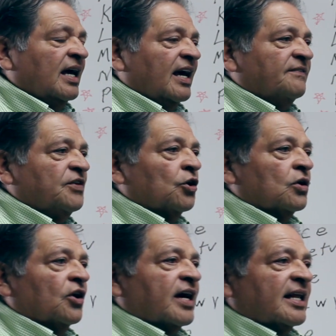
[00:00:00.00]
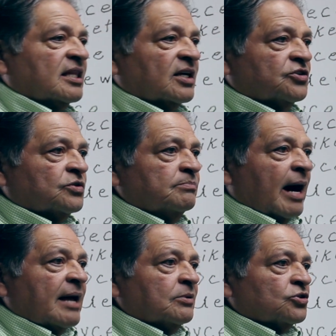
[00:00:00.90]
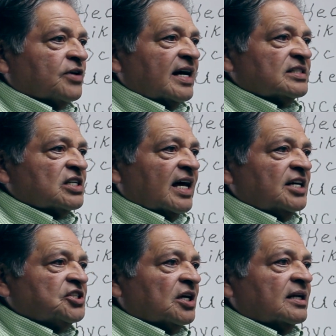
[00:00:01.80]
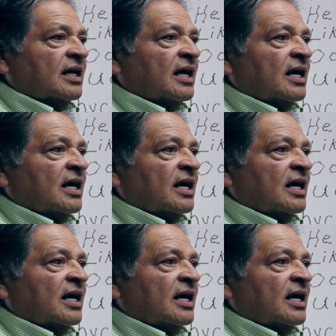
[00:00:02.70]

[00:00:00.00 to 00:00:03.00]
If you'll look at the Bible translation,